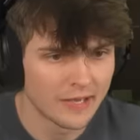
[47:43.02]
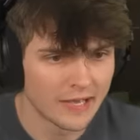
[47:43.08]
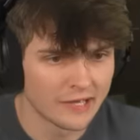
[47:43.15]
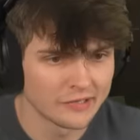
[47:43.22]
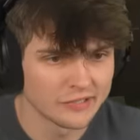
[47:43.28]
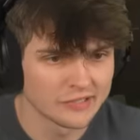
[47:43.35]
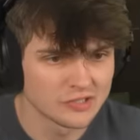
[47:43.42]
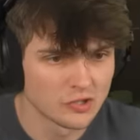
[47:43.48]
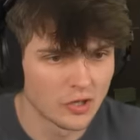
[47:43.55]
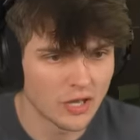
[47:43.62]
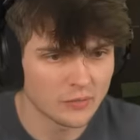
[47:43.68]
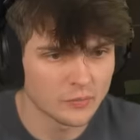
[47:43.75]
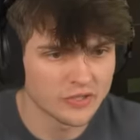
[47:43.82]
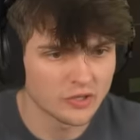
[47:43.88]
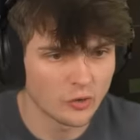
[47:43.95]
And it's not
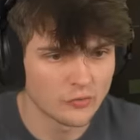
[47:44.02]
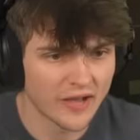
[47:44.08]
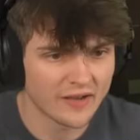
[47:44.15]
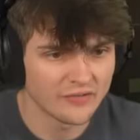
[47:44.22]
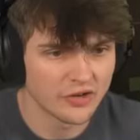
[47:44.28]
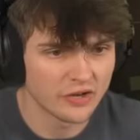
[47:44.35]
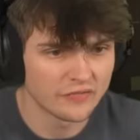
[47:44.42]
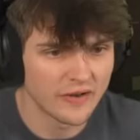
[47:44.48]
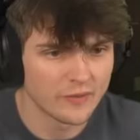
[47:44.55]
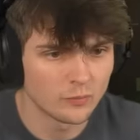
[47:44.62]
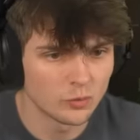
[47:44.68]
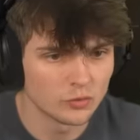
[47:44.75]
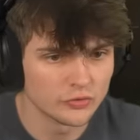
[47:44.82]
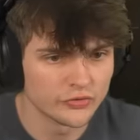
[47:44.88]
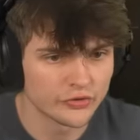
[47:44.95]
like we don't have enough
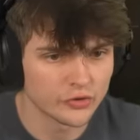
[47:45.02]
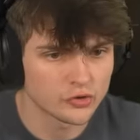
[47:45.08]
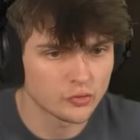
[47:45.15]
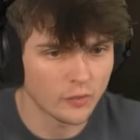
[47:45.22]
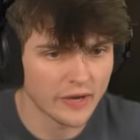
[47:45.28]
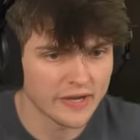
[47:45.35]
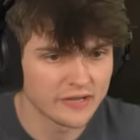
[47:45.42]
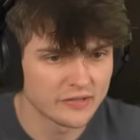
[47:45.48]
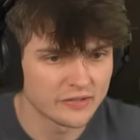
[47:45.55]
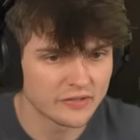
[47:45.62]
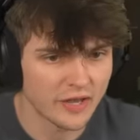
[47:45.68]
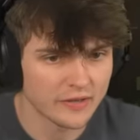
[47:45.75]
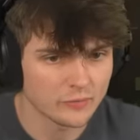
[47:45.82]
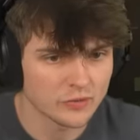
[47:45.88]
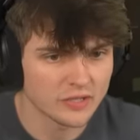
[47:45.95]
emeralds to trade. It's
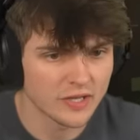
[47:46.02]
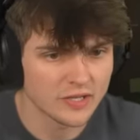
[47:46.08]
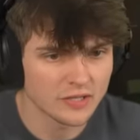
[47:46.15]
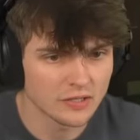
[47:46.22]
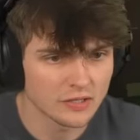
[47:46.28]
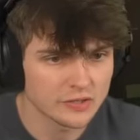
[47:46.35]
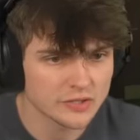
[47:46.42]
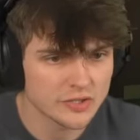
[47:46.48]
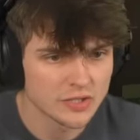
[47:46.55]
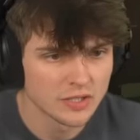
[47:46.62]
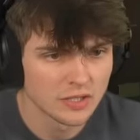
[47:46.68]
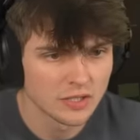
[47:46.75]
getting ridiculous.